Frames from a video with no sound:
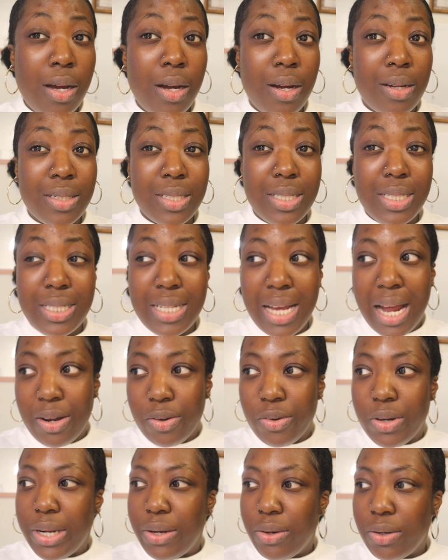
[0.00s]
on
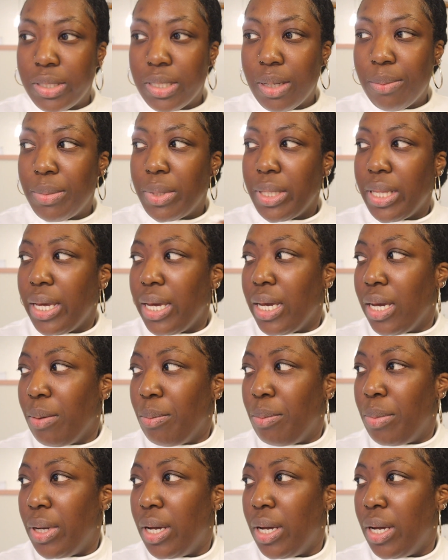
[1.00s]
Saturday or something,